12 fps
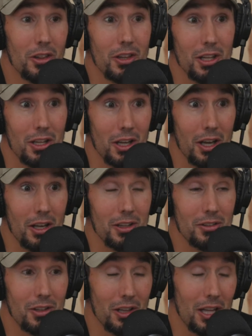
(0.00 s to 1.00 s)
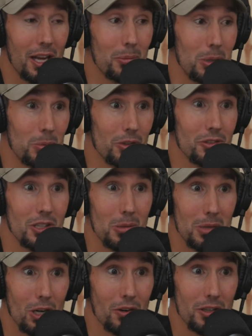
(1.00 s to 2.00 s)
a lot of people see the
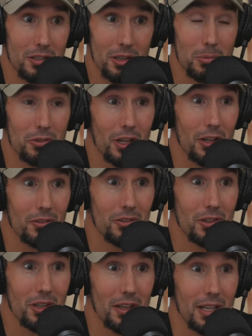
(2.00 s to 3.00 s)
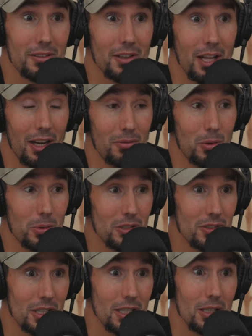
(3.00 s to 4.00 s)
mirror into themselves. And that's a lot of what we
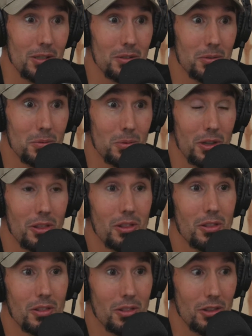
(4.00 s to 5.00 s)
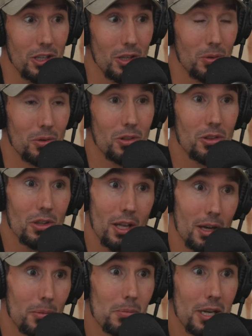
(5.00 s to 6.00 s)
see with the youth
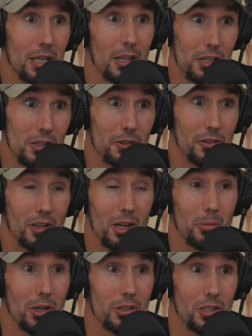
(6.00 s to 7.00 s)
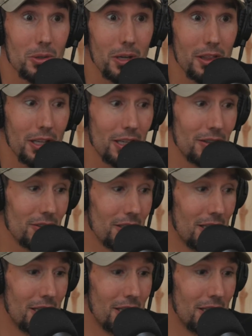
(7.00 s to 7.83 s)
and many of the adults that come here too. I think it's